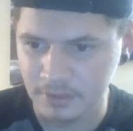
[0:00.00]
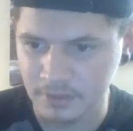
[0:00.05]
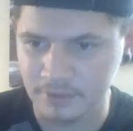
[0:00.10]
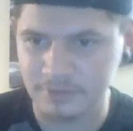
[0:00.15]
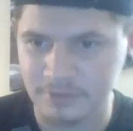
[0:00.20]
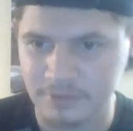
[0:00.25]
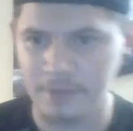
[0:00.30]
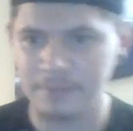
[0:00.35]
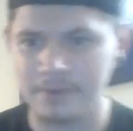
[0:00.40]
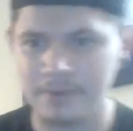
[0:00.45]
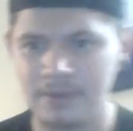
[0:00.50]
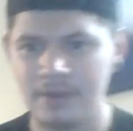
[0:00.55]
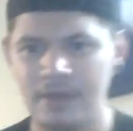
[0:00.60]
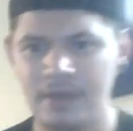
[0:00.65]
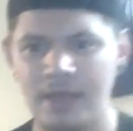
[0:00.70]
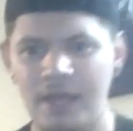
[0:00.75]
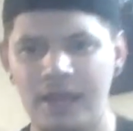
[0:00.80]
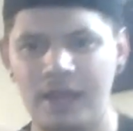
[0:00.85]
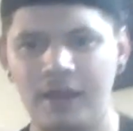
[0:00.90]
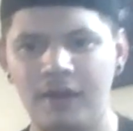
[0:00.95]
typing
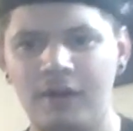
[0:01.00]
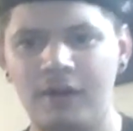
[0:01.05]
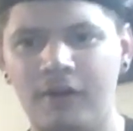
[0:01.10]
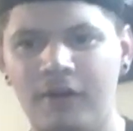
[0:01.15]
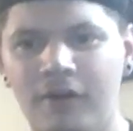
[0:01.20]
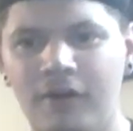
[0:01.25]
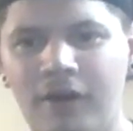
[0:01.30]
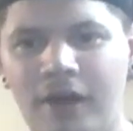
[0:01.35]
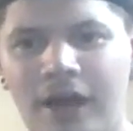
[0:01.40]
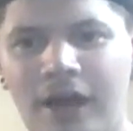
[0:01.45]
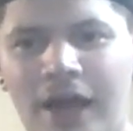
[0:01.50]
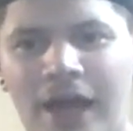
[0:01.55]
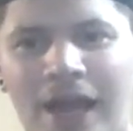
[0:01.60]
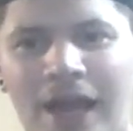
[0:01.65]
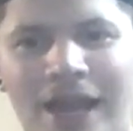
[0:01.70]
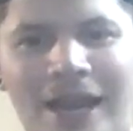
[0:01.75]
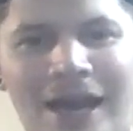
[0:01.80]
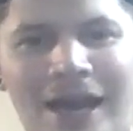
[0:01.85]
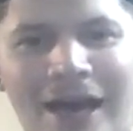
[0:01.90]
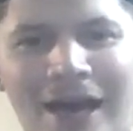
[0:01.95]
hello.
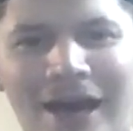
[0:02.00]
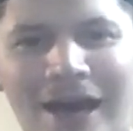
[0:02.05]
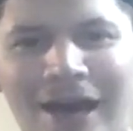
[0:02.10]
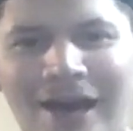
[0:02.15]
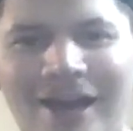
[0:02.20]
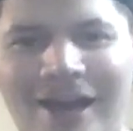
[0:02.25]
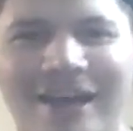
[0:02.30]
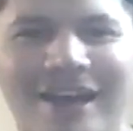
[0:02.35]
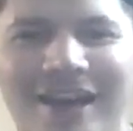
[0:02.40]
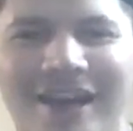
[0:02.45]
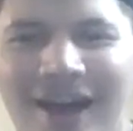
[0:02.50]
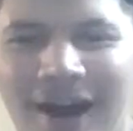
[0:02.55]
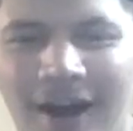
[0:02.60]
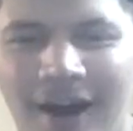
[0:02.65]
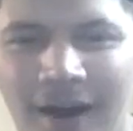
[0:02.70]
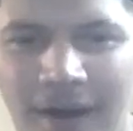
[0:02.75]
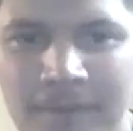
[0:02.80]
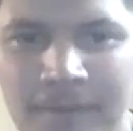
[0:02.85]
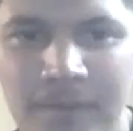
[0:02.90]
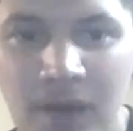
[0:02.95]

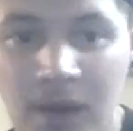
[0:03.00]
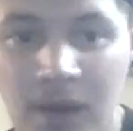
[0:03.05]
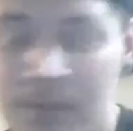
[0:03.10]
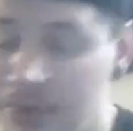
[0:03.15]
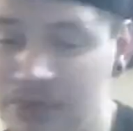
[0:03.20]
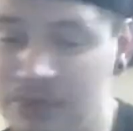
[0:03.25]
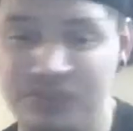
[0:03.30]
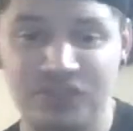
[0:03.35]
But